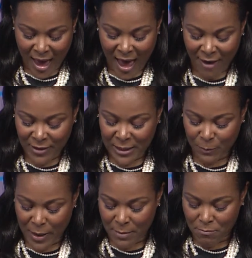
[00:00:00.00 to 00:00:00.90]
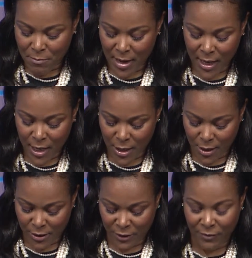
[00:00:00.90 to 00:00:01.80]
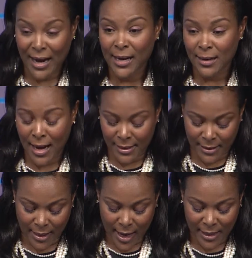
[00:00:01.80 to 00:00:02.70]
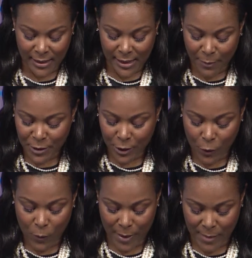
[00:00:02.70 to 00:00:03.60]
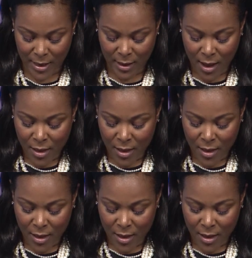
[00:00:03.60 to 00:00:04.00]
Having spent many years recognizing exceptional women,